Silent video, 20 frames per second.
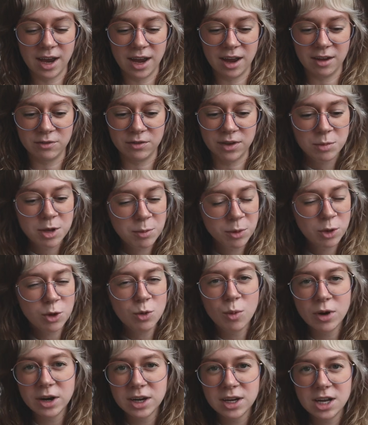have people
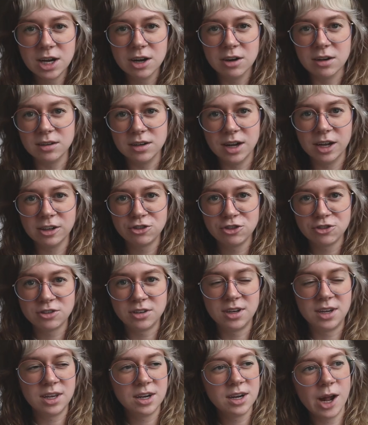who want to hear it, not just
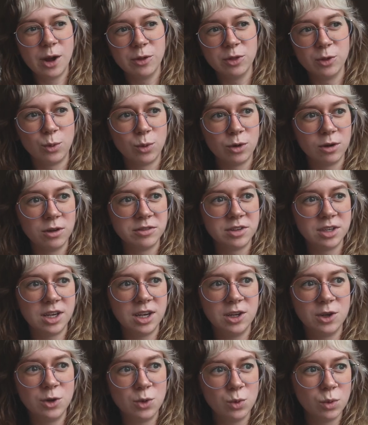get it out in the world to
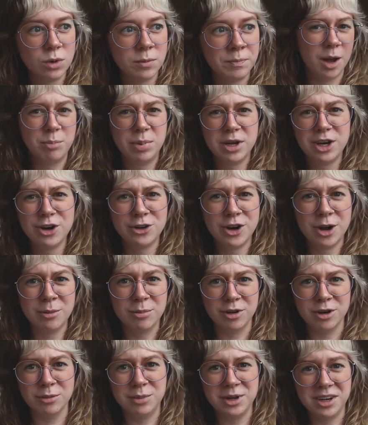get you a bigger
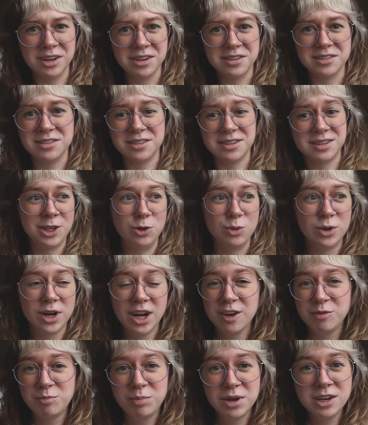number, because you could
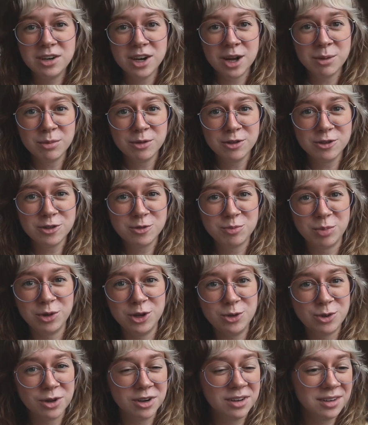have big numbers, but
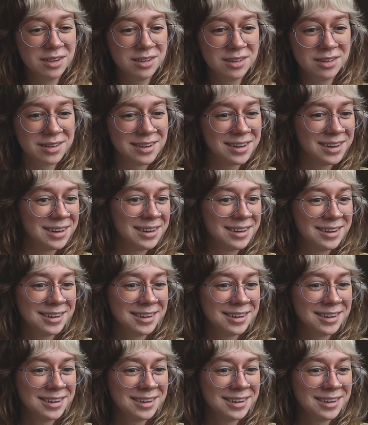you could